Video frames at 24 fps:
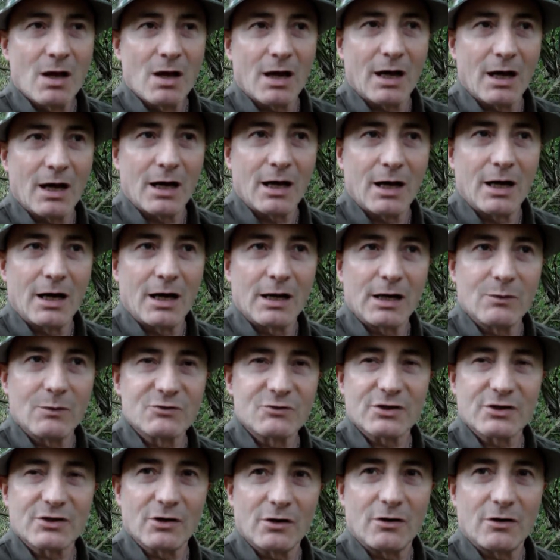and it
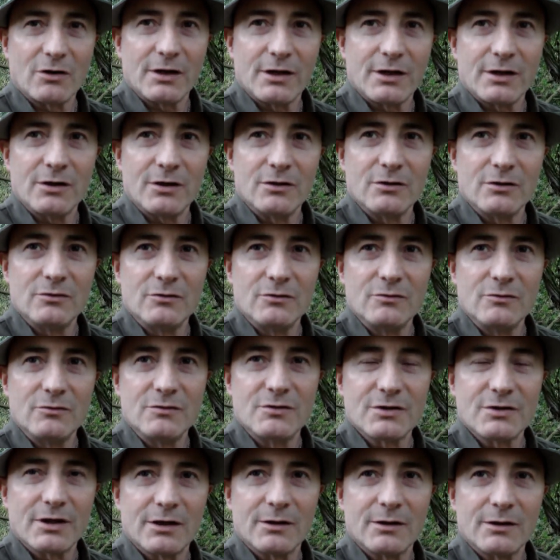was a guy
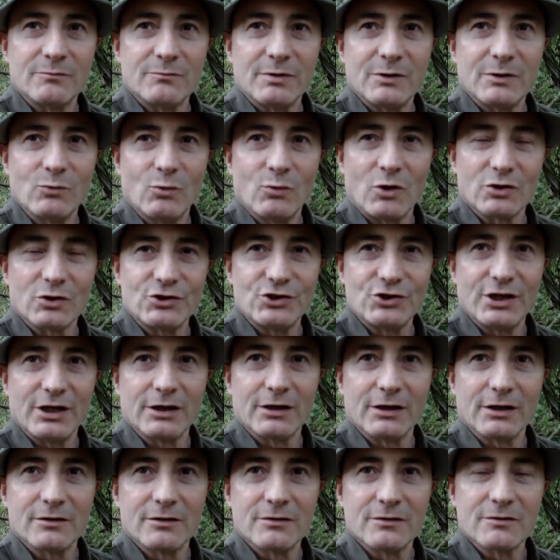who'd been
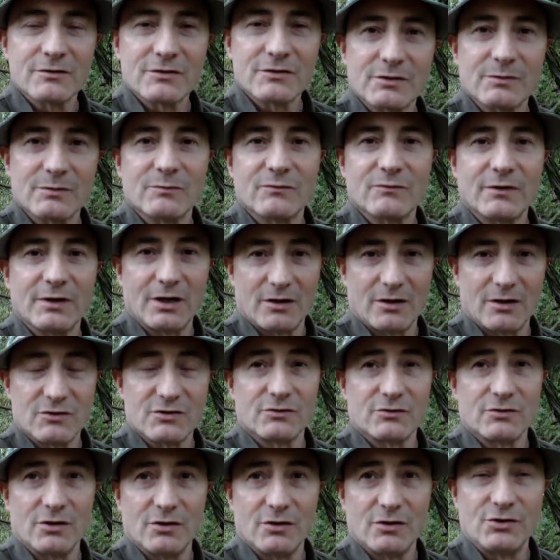watching some
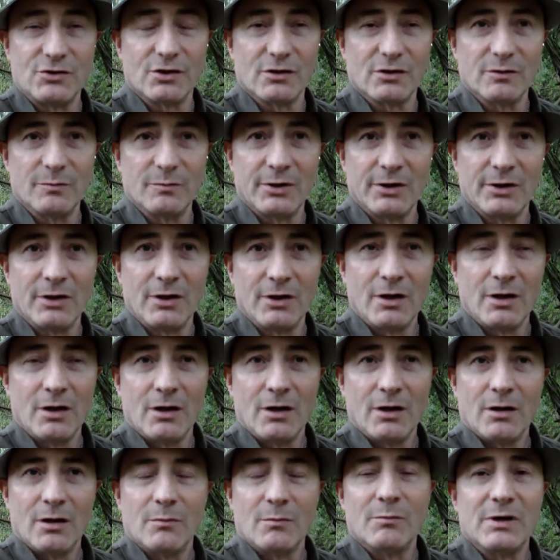videos on YouTube,
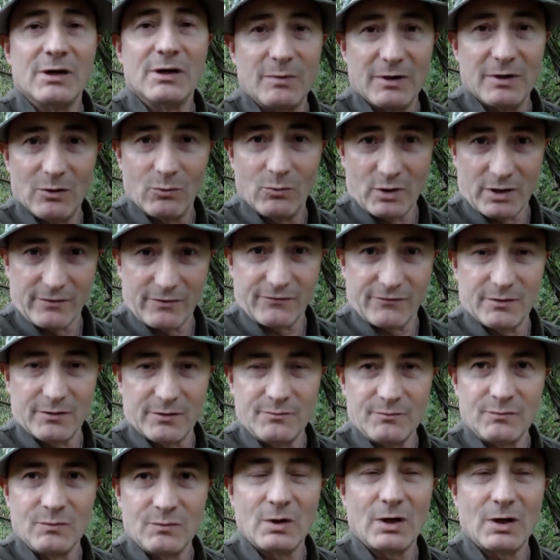me being one of them,